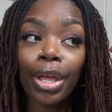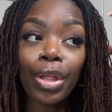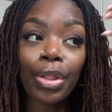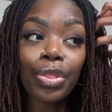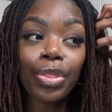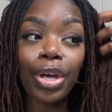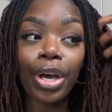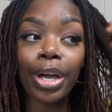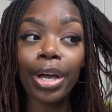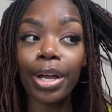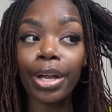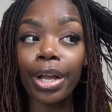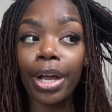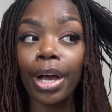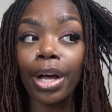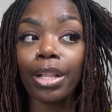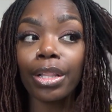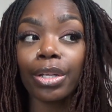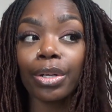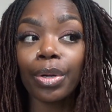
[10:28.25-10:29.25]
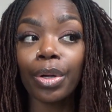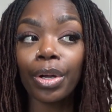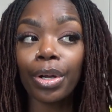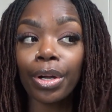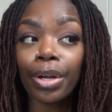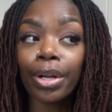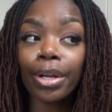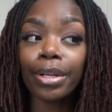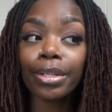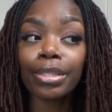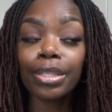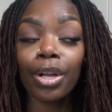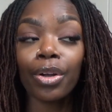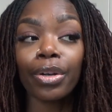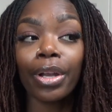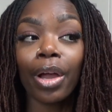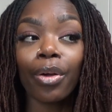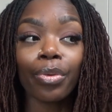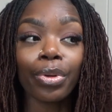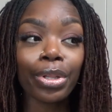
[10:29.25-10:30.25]
The color turned
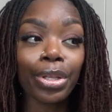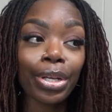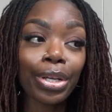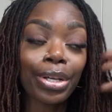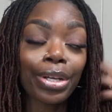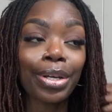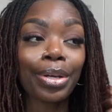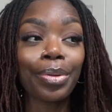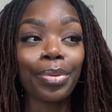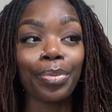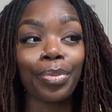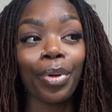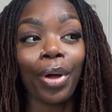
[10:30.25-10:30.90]
out really good.